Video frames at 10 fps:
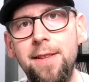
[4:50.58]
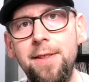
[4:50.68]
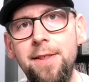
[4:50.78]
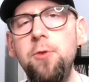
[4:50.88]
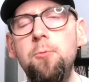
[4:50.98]

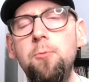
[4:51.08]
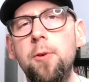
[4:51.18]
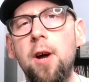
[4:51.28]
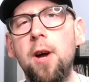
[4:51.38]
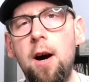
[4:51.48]
that you
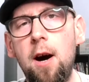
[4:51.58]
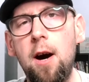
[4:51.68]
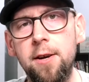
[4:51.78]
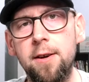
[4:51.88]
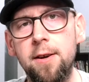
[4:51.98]
won't
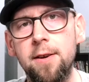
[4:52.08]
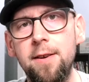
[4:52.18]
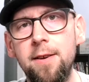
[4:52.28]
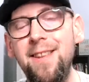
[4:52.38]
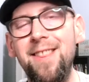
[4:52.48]
honor
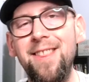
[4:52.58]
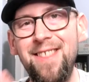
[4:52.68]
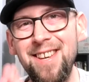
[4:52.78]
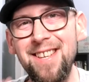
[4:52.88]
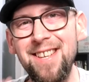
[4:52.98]

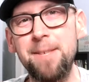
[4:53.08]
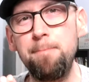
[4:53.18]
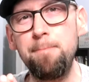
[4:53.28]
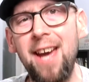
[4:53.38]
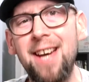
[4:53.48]
this
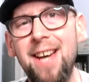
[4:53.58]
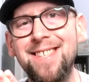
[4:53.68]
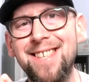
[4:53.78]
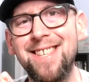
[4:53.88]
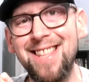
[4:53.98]

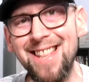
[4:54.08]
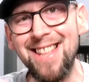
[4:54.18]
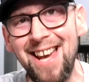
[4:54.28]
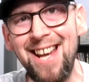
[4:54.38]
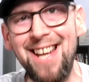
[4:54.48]
man's
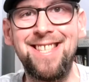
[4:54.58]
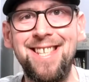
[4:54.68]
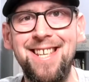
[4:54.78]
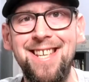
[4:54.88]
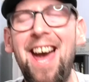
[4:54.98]

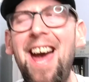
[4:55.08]
legacy